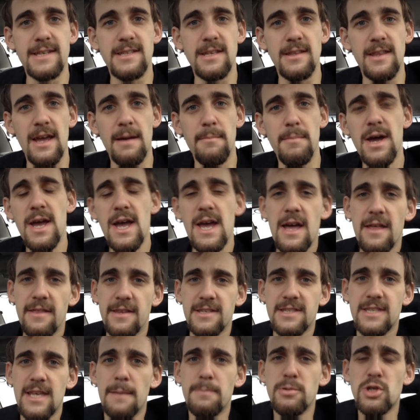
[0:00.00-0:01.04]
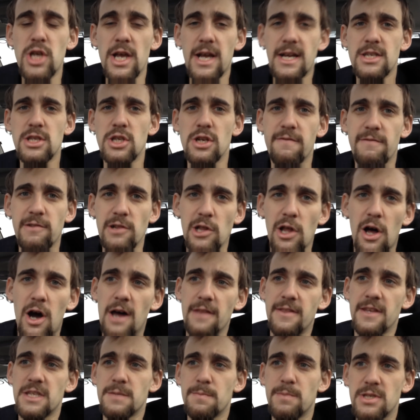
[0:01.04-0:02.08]
to them. The subsection of the
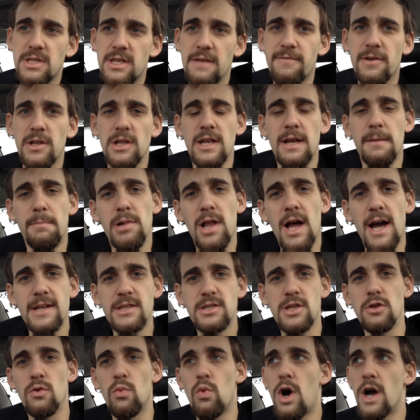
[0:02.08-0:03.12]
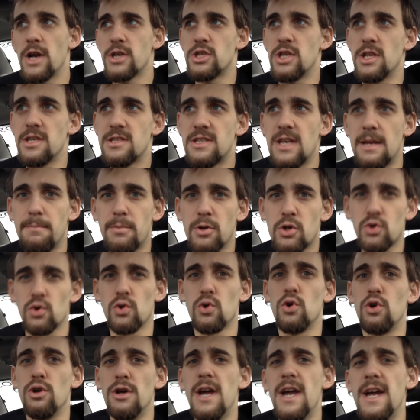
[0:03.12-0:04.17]
law that specifically applies to the Washington State
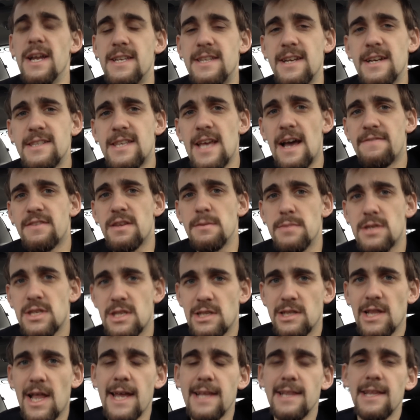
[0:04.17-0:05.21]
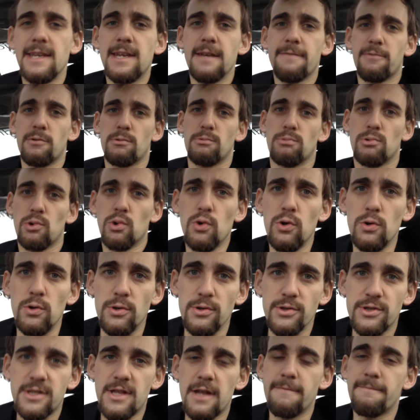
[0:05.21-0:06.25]
Patrol does have some slightly different
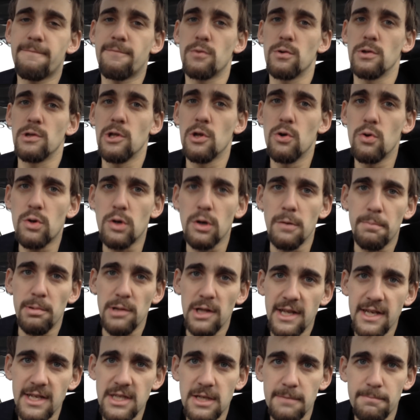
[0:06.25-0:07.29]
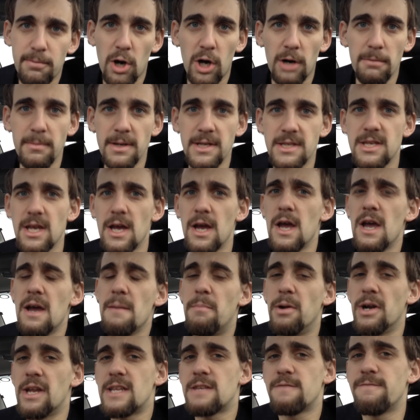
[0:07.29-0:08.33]
rules than for local police departments,
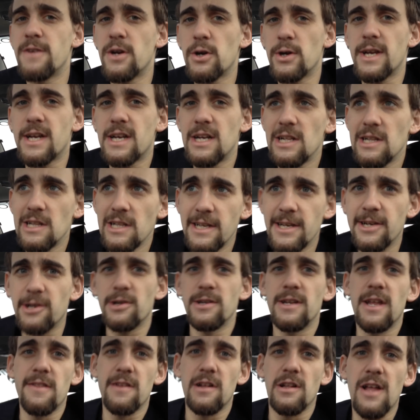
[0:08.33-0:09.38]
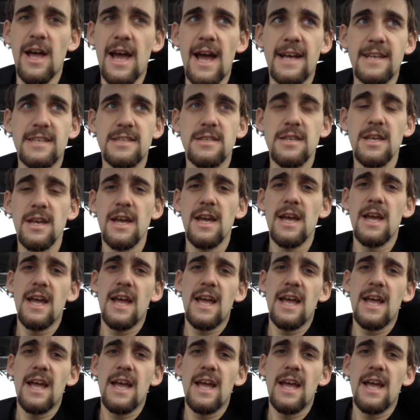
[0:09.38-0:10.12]
but it's very clear nonetheless.